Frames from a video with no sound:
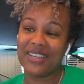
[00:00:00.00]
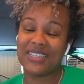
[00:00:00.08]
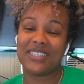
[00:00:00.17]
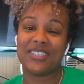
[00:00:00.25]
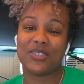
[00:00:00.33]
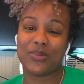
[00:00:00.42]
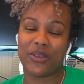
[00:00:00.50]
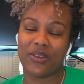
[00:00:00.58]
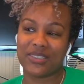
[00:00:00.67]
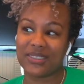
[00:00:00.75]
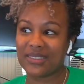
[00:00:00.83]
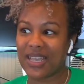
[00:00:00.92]
She's a sweet girl.
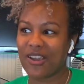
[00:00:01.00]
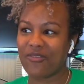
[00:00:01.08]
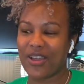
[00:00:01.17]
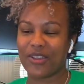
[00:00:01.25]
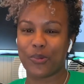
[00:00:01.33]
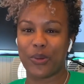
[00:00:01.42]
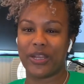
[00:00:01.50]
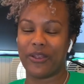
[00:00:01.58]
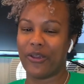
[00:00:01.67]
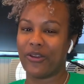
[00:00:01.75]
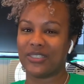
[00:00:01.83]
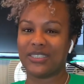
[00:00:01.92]
She's like a roundaway
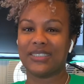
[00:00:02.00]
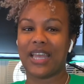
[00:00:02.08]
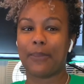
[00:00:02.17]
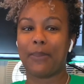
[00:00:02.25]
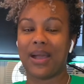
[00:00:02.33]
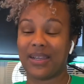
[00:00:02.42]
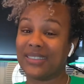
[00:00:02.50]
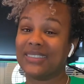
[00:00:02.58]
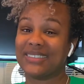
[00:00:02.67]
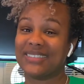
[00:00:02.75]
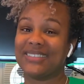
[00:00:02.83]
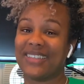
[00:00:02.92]
girl. She's like my
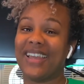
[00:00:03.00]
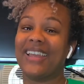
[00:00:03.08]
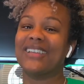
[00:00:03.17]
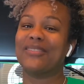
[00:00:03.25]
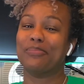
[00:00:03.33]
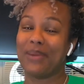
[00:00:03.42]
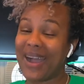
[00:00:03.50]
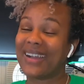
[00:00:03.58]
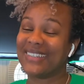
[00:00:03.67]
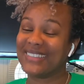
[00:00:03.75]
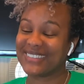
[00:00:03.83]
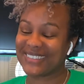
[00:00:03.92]
cousin, like my
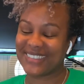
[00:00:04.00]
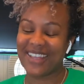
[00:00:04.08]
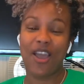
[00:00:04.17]
cousin.